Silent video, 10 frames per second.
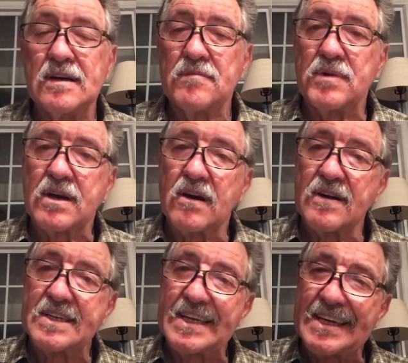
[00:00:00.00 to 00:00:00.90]

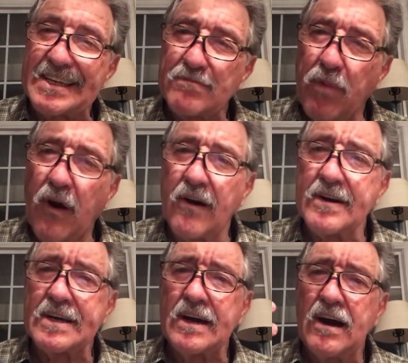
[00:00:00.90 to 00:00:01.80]
because it is
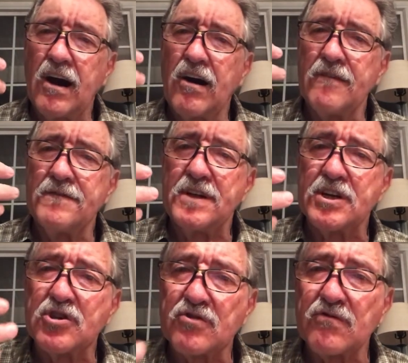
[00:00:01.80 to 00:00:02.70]
part of the
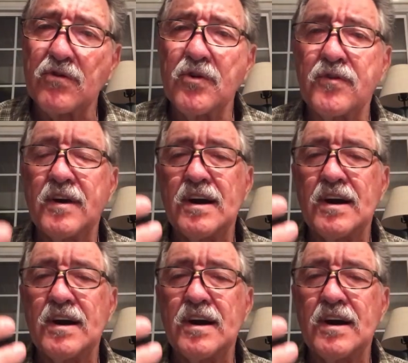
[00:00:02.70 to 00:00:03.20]
truth,